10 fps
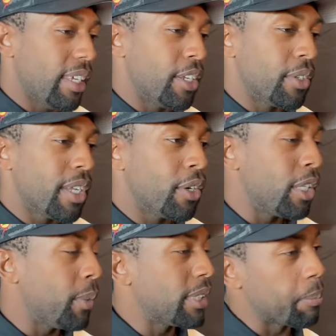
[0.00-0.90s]
know, they
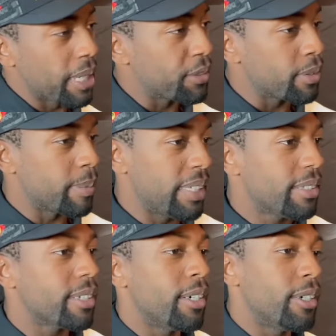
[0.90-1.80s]
only want the best for me.
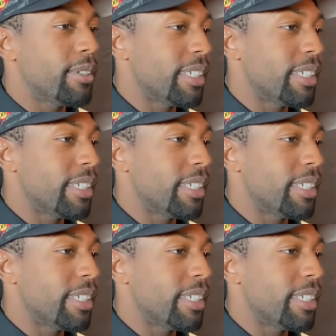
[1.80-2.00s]
So,